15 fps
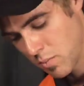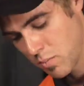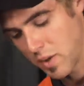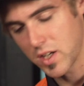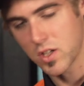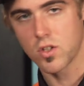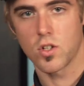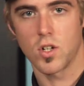
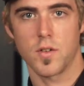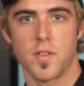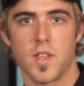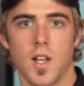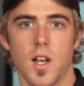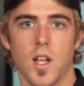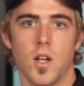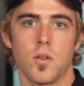Make sure if they're
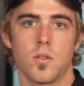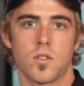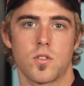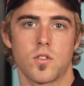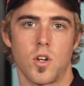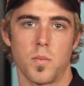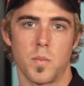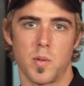low to
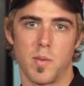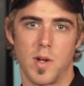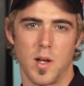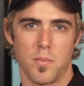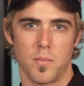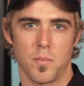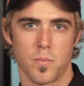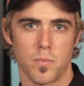top them
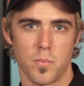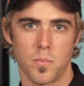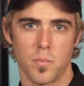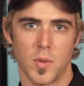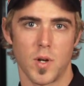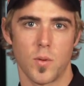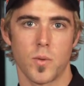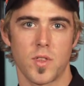up,
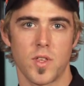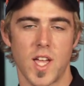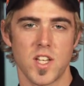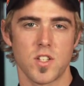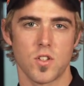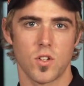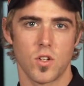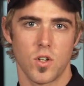but with the
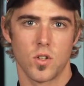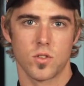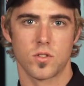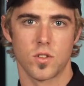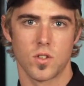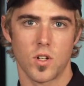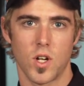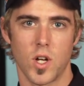engine oil,
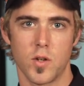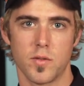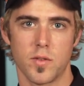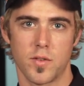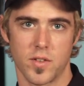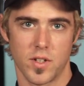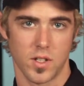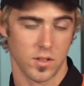do not
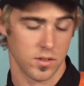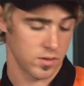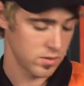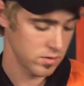overfill.